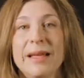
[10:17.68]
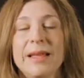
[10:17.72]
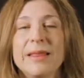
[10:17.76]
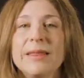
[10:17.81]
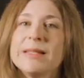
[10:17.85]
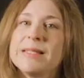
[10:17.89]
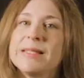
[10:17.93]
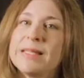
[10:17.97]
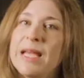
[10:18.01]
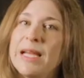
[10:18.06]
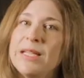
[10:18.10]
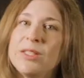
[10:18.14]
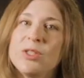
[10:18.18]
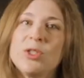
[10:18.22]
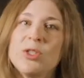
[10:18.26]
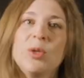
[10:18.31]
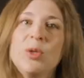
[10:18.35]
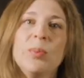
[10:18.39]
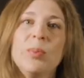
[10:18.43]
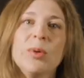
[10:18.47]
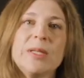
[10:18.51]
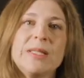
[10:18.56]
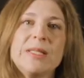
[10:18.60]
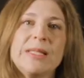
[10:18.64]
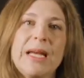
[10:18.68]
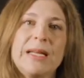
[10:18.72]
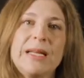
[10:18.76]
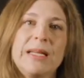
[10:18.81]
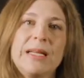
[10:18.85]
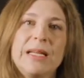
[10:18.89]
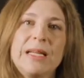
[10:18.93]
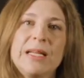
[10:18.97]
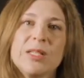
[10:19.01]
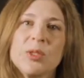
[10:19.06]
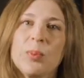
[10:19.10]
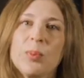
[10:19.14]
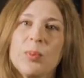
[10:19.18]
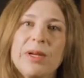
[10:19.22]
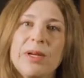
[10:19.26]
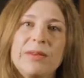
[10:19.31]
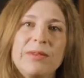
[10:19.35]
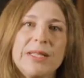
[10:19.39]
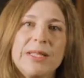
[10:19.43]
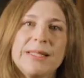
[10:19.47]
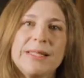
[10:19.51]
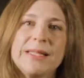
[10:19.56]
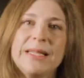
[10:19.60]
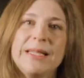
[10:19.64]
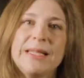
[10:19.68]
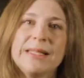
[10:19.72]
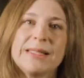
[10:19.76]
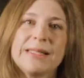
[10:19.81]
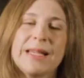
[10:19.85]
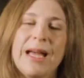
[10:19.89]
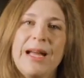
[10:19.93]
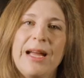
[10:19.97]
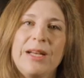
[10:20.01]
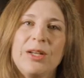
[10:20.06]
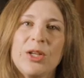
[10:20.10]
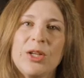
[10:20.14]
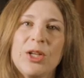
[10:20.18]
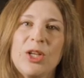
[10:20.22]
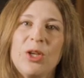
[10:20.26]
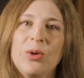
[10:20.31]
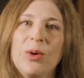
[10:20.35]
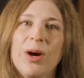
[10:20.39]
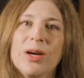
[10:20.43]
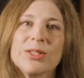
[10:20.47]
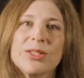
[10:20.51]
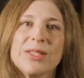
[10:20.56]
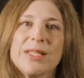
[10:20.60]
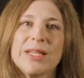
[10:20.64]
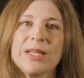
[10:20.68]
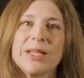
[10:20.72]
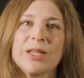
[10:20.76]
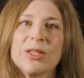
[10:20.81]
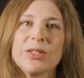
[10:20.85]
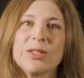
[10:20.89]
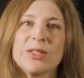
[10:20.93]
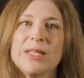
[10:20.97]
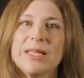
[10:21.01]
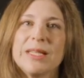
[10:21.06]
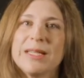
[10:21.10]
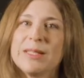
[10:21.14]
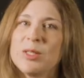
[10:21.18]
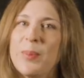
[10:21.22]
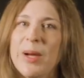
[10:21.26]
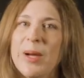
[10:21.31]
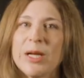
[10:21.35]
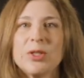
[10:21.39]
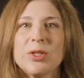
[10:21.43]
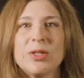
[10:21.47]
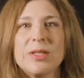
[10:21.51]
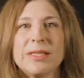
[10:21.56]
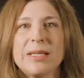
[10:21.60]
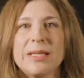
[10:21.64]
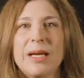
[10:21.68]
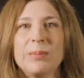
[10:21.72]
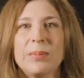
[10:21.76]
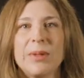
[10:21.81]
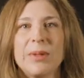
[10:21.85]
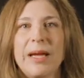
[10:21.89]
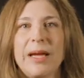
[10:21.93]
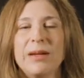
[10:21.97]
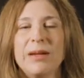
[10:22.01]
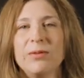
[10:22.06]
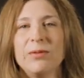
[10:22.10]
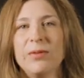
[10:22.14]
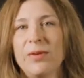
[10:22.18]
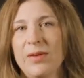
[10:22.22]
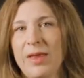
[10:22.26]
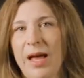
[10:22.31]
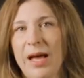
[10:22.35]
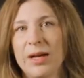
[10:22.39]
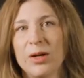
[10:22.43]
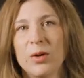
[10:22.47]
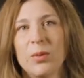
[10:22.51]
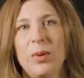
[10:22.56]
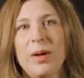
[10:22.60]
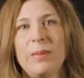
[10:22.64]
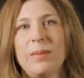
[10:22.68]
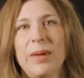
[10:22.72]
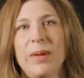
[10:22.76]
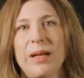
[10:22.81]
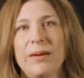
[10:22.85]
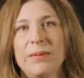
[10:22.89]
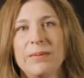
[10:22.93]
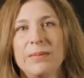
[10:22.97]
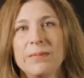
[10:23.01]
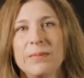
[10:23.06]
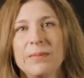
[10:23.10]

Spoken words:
The site superintendent has previously assigned a QR sticker to the inspection template for that equipment.